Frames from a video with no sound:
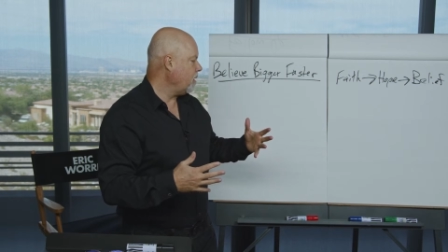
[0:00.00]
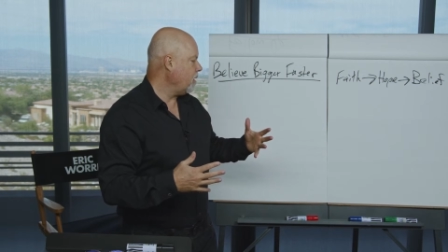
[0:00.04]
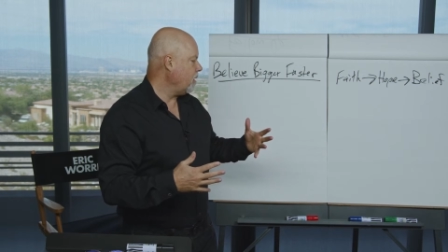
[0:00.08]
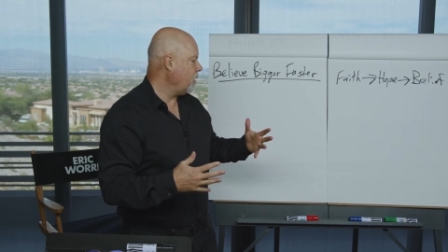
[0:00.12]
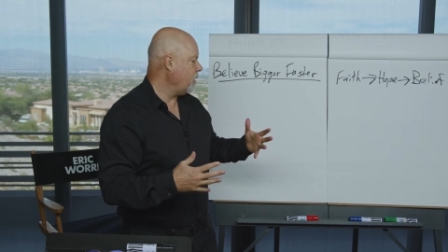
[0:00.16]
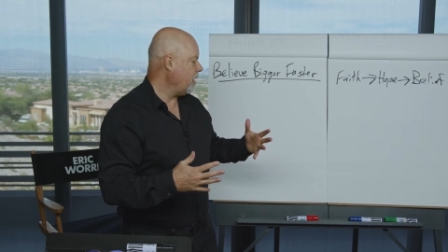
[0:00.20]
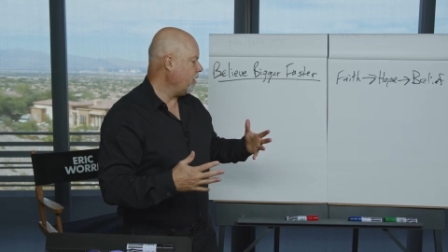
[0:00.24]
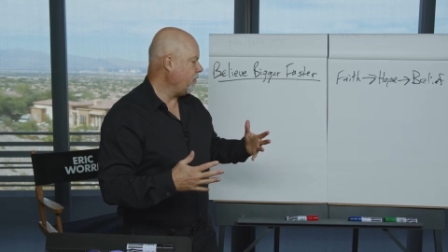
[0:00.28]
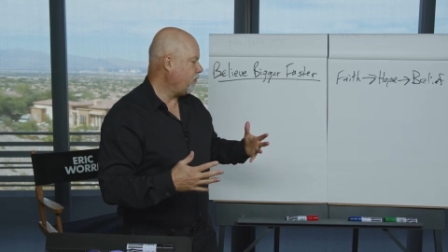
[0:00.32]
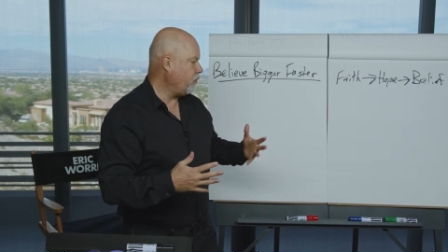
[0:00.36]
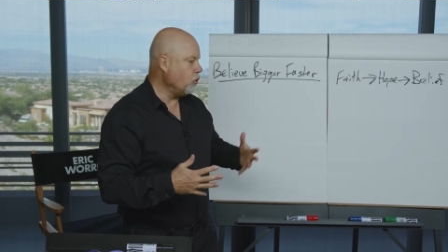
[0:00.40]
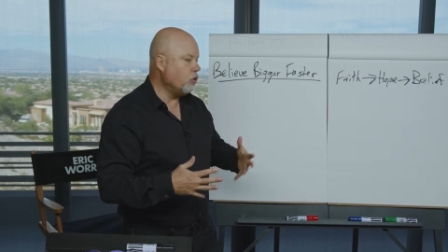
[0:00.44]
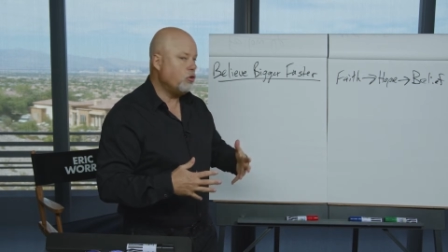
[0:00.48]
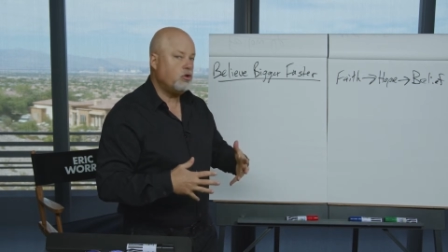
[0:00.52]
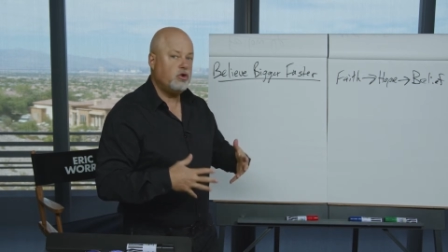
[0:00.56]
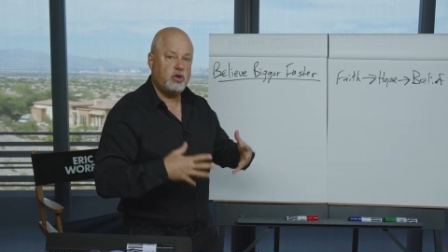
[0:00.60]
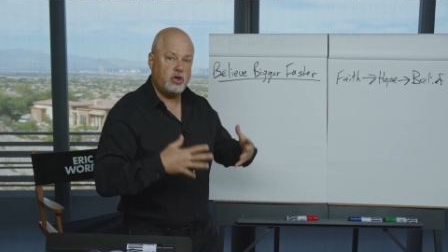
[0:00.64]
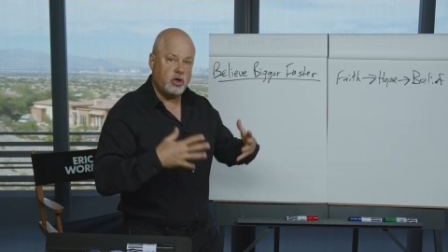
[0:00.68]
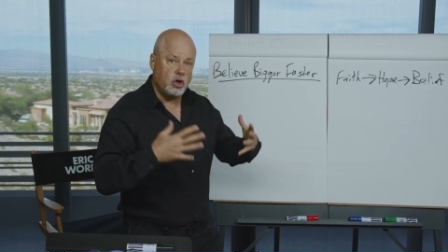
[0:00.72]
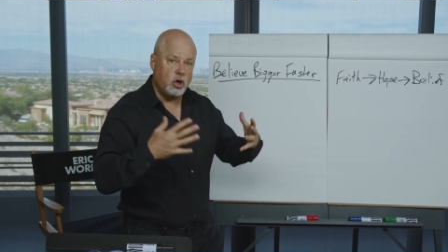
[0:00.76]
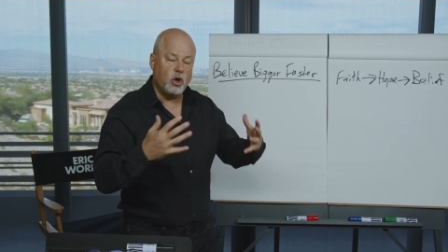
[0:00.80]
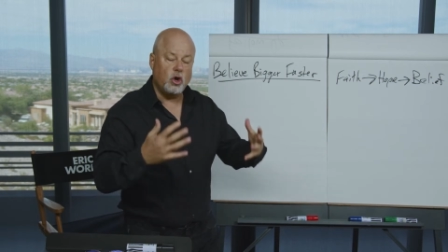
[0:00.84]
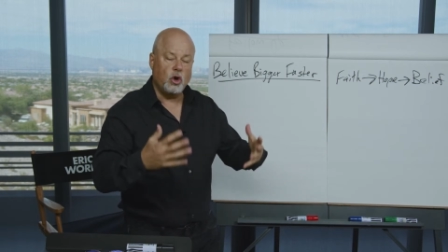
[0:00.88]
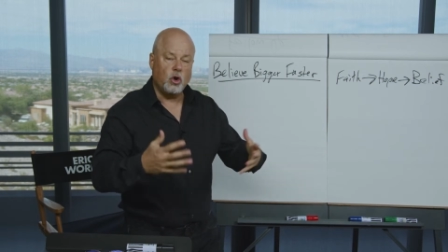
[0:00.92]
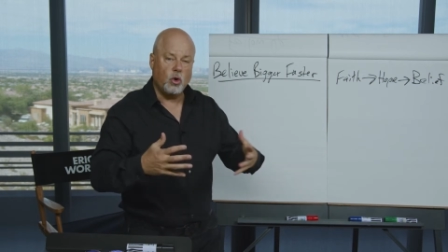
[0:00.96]
if you
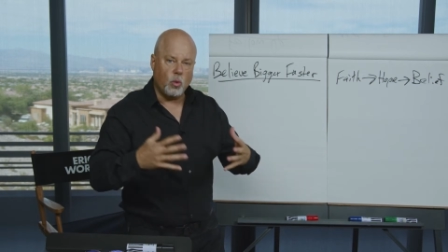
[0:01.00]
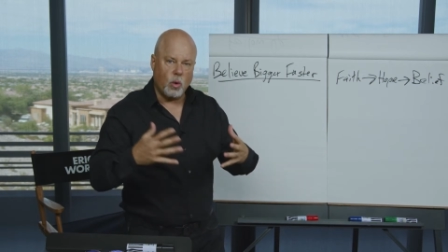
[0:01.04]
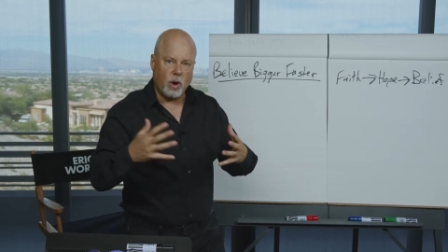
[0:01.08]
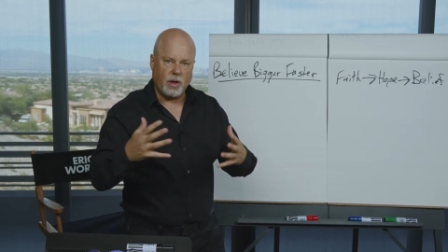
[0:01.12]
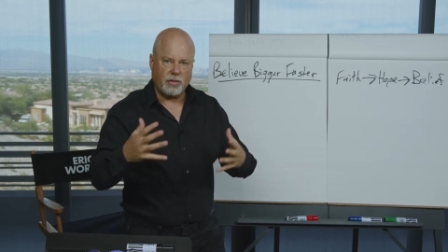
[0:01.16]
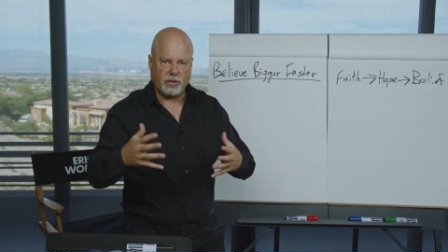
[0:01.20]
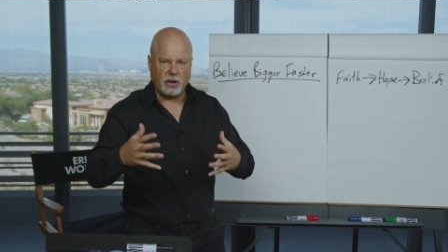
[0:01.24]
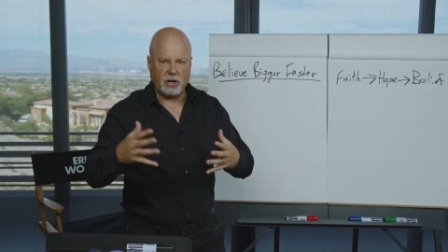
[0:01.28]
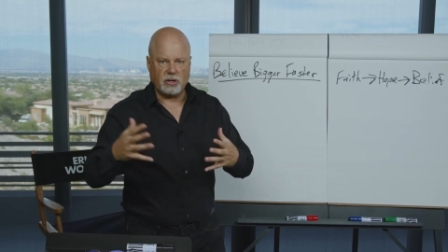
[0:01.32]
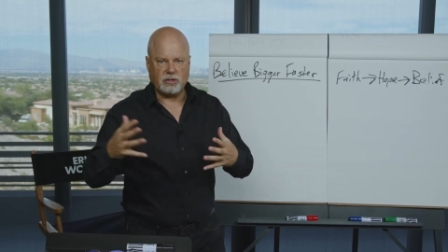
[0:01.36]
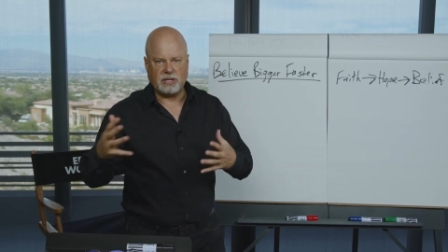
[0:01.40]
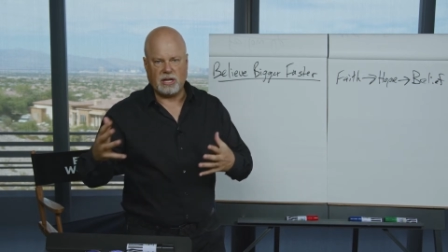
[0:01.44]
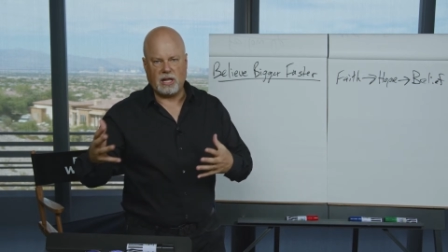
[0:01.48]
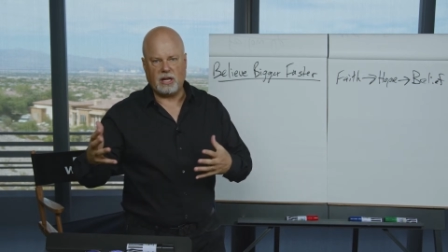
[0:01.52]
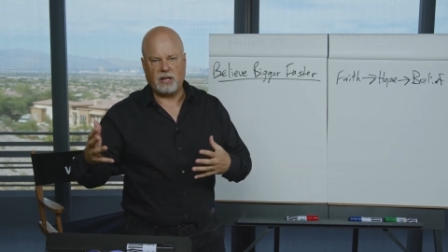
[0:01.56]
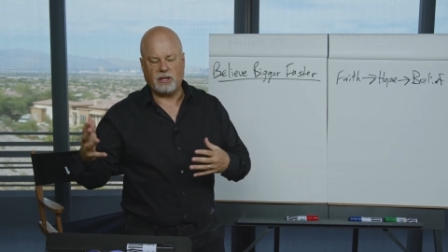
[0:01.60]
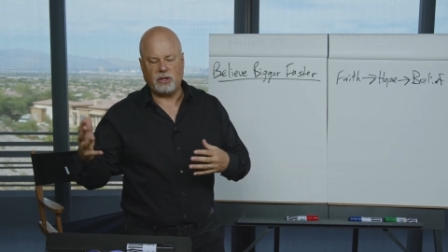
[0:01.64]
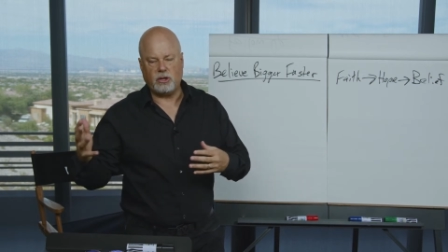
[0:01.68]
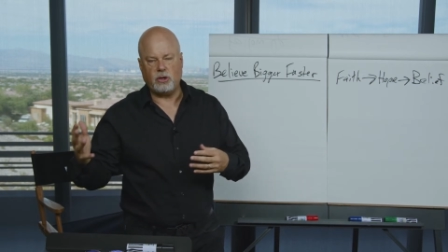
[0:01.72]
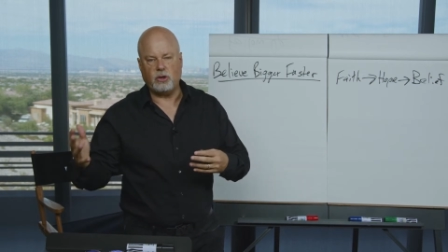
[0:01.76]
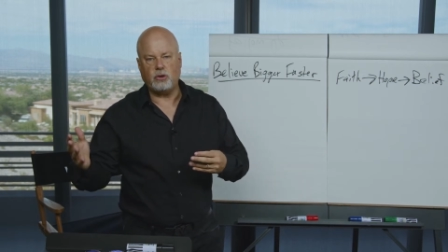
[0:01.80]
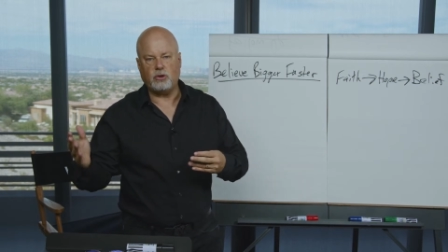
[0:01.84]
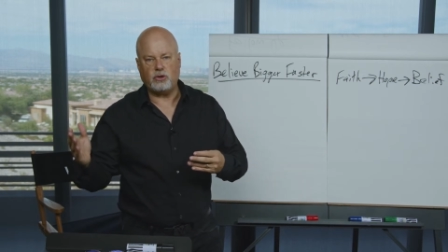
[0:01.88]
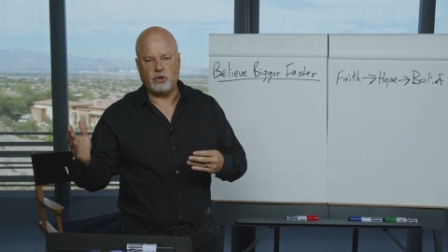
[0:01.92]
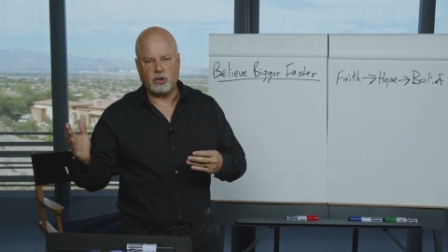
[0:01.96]
do what they're telling
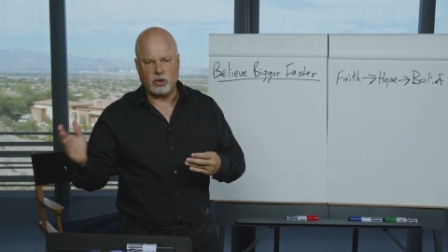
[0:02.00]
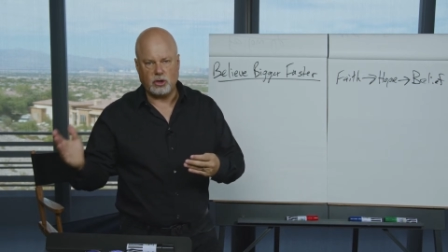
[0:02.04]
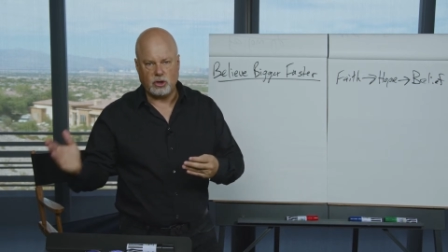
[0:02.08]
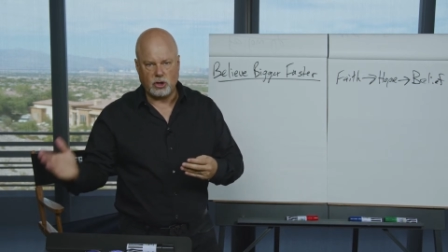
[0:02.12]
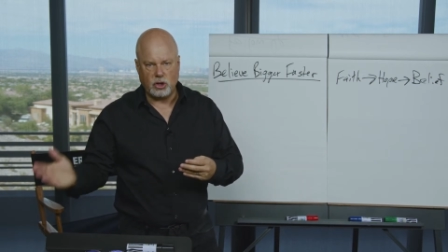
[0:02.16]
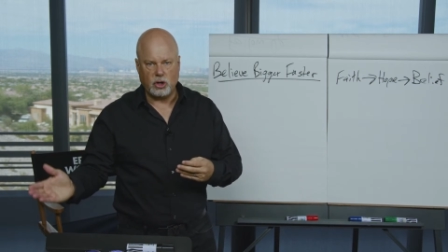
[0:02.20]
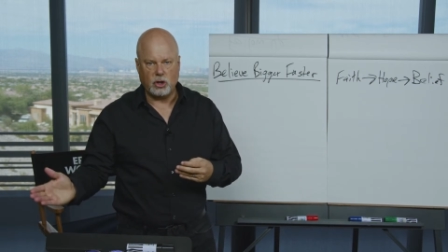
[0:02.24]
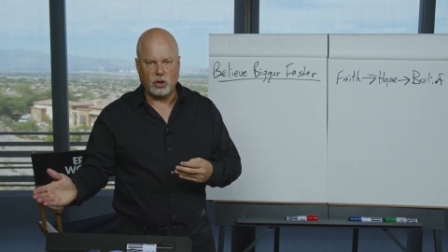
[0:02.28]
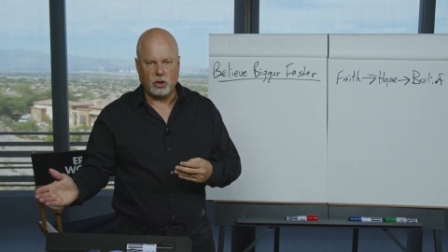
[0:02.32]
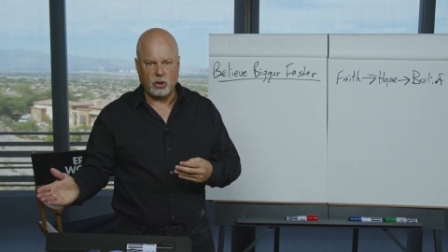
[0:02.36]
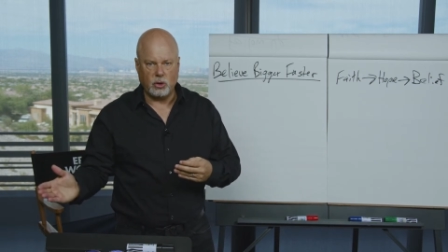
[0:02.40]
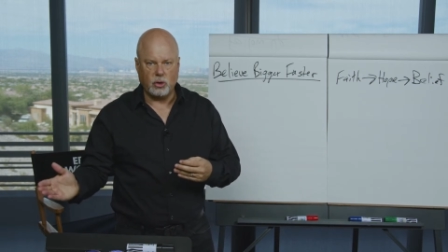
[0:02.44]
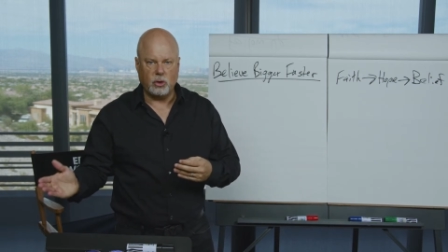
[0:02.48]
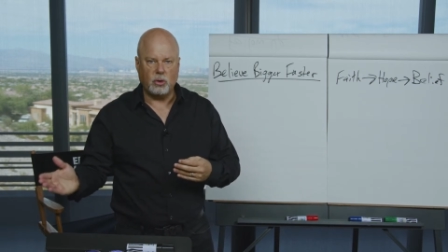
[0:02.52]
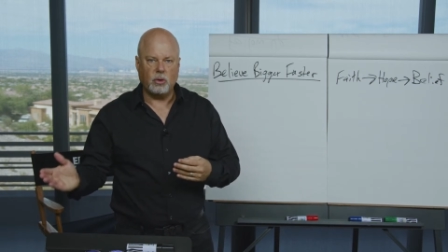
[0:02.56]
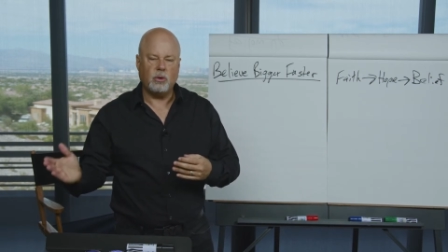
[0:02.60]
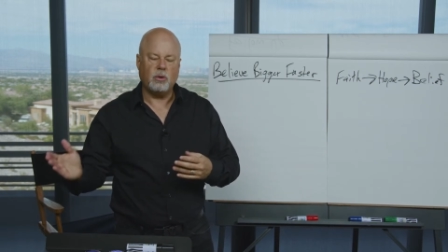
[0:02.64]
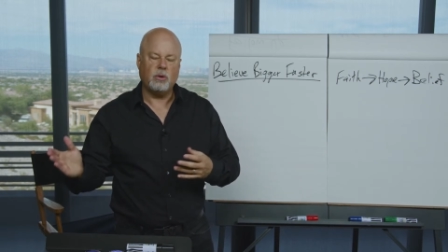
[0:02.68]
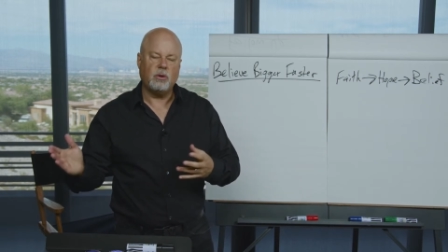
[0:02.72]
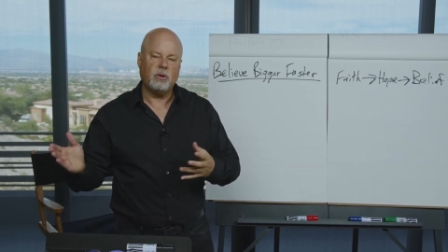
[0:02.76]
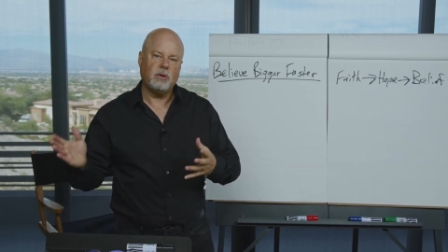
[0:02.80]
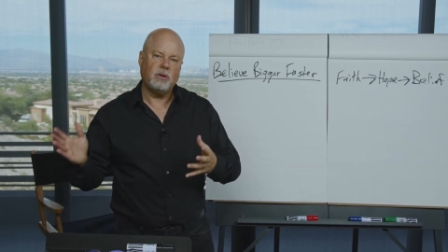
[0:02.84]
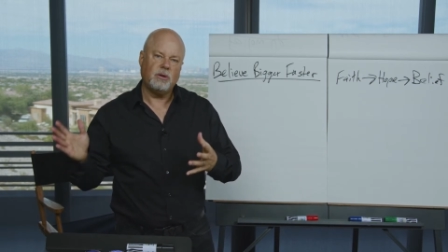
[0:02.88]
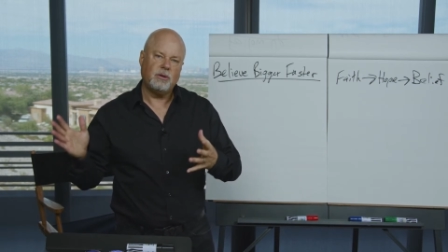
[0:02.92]
you to do,